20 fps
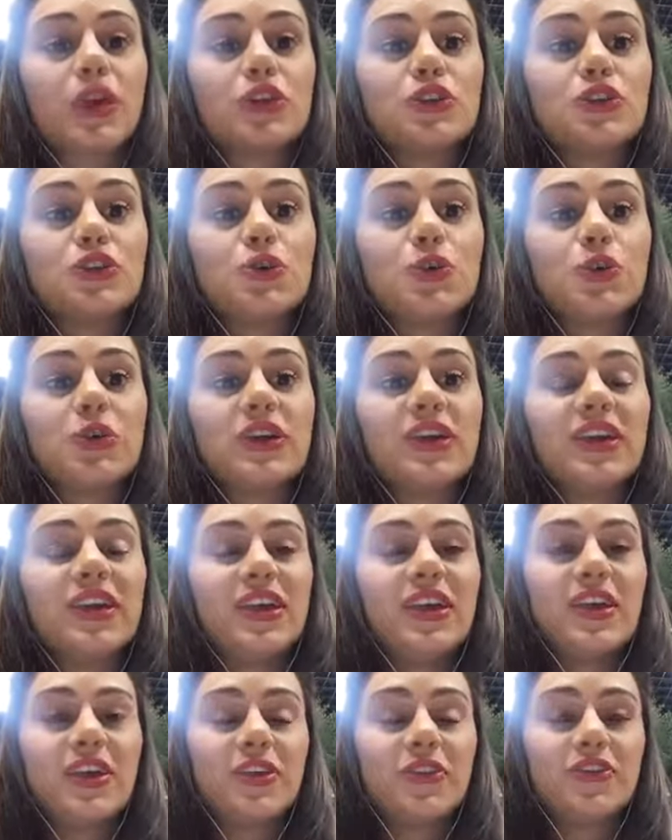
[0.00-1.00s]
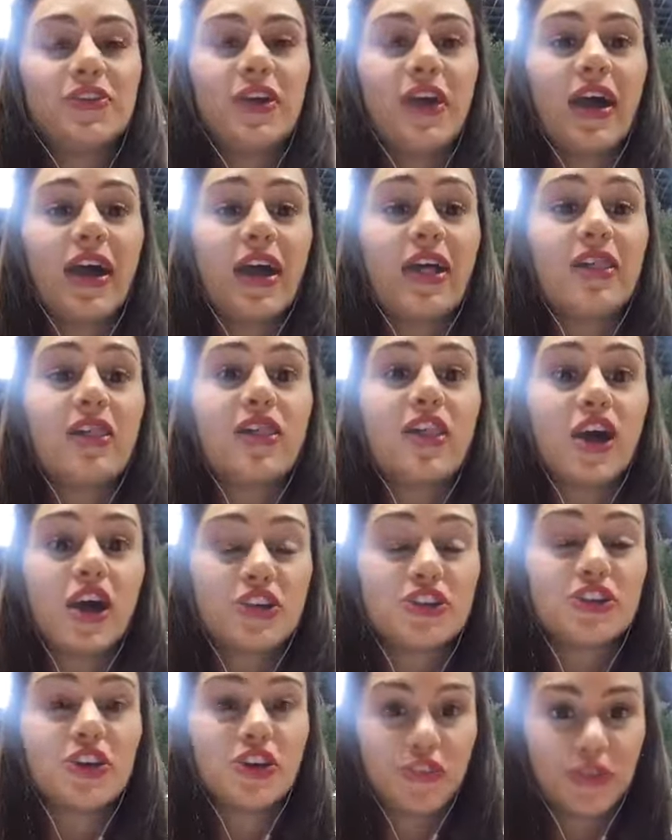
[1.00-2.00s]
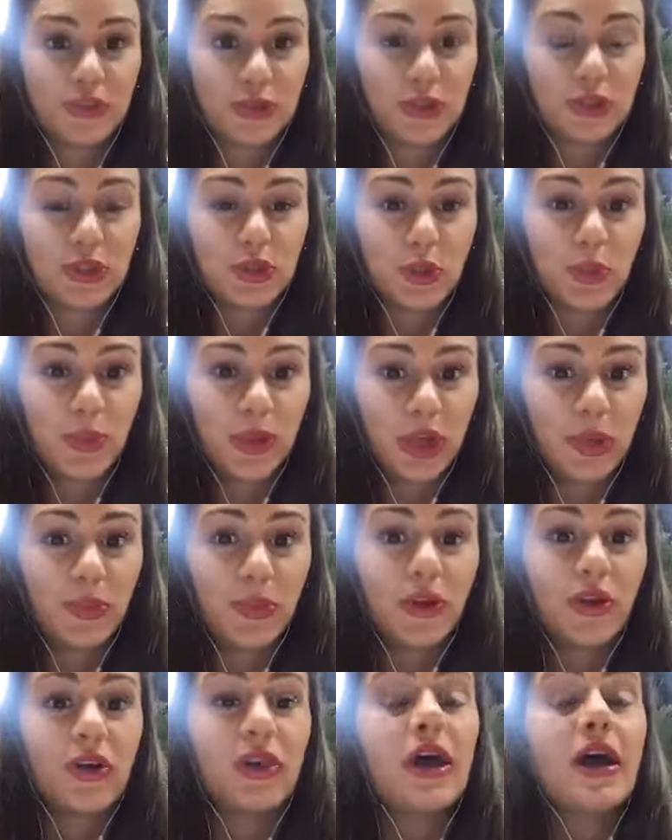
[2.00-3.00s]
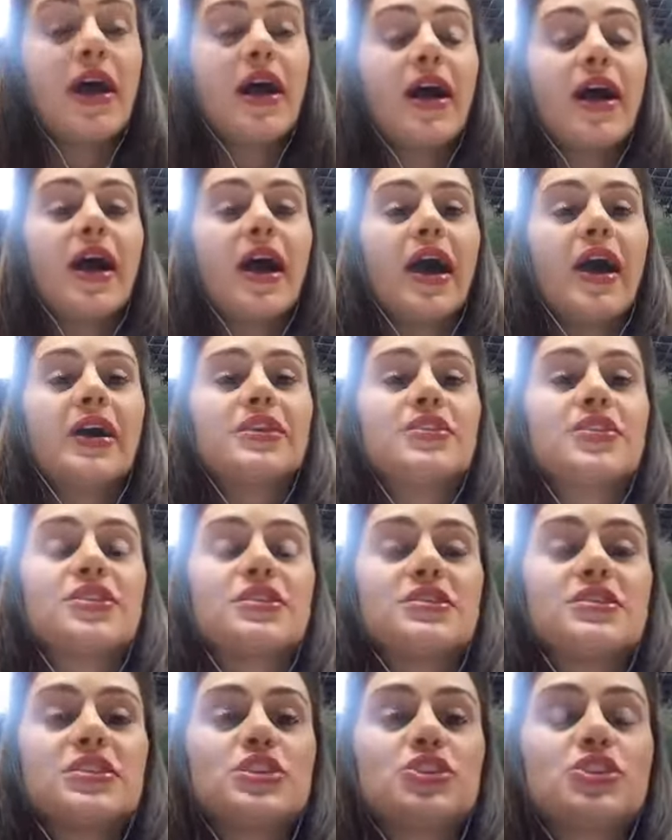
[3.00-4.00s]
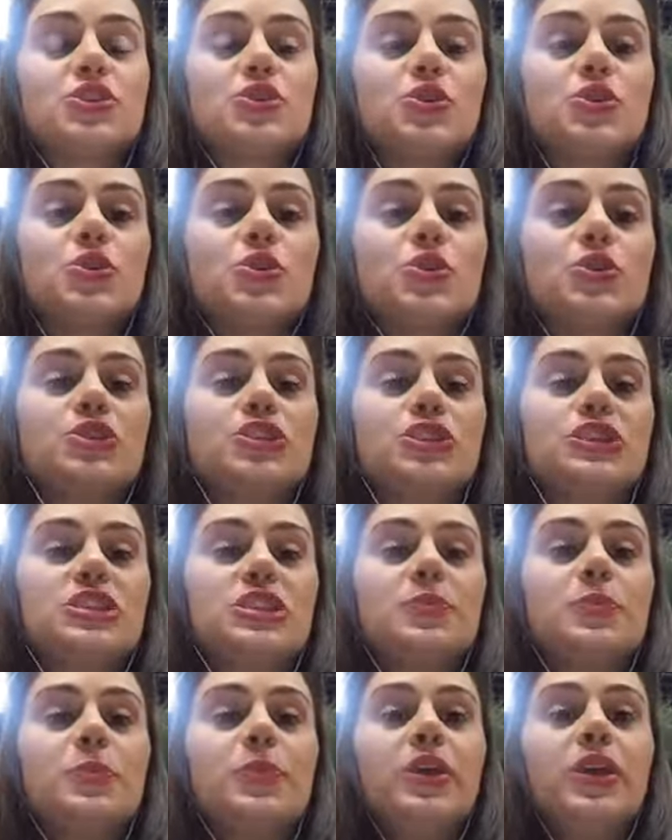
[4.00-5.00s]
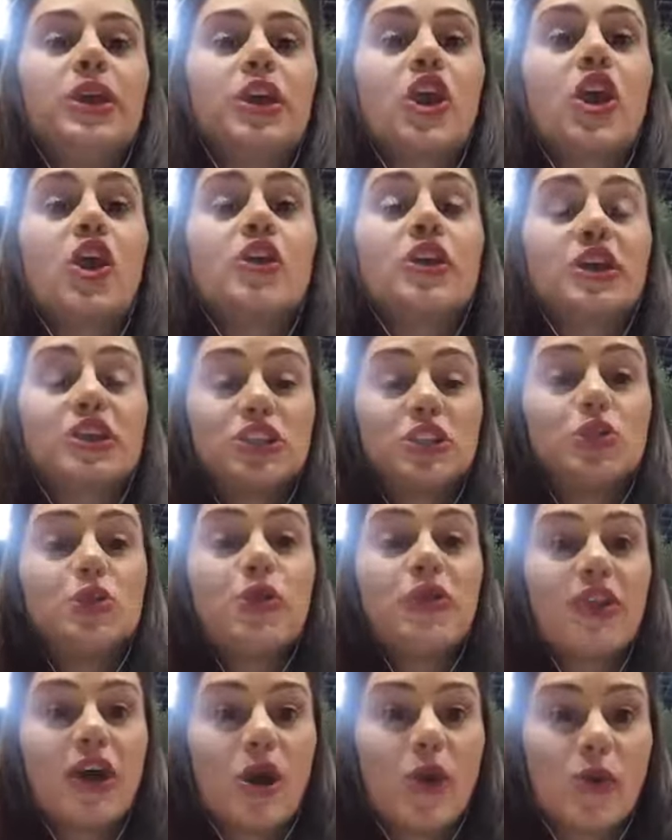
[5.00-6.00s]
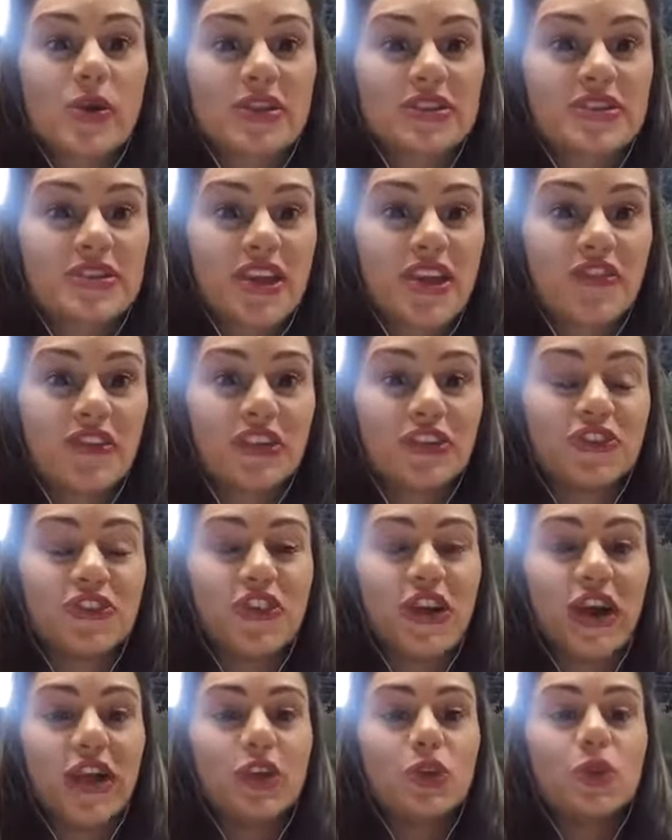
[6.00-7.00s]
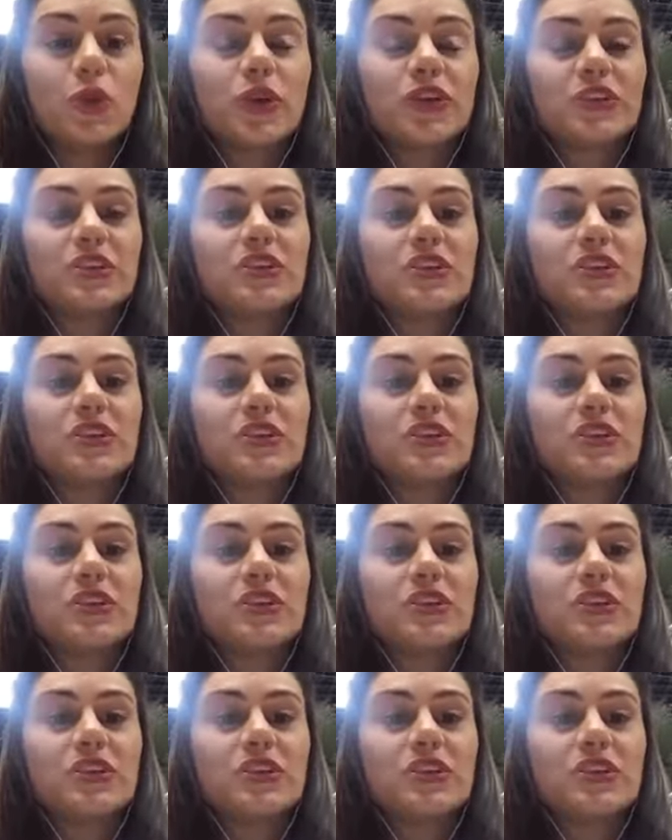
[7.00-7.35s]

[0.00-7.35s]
to give a lot to people, and this is to just be connected with ourselves and find what